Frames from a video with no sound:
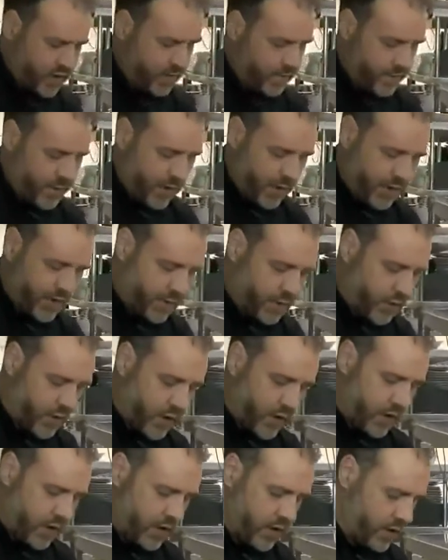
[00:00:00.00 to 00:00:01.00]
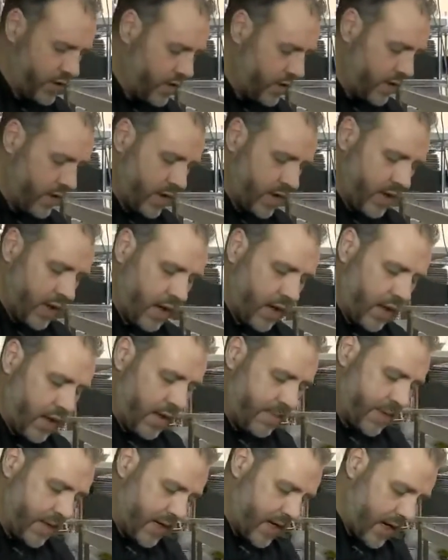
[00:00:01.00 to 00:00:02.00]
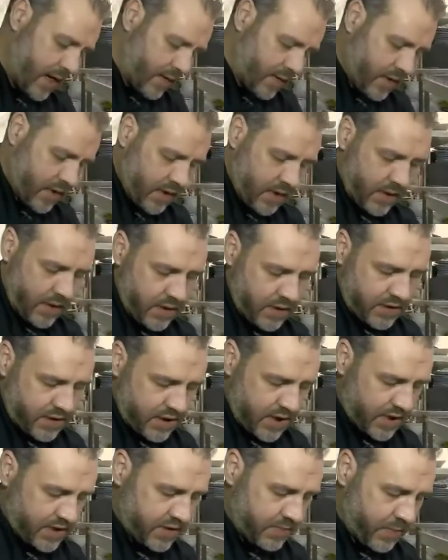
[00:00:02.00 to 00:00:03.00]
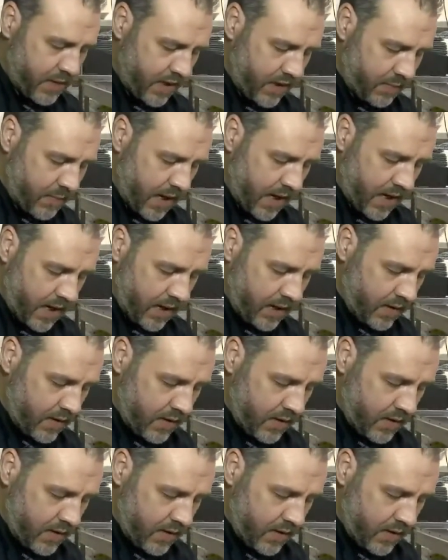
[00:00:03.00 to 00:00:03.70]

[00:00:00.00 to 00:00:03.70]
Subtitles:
in Baltimore, all up and down the Chesapeake Bay.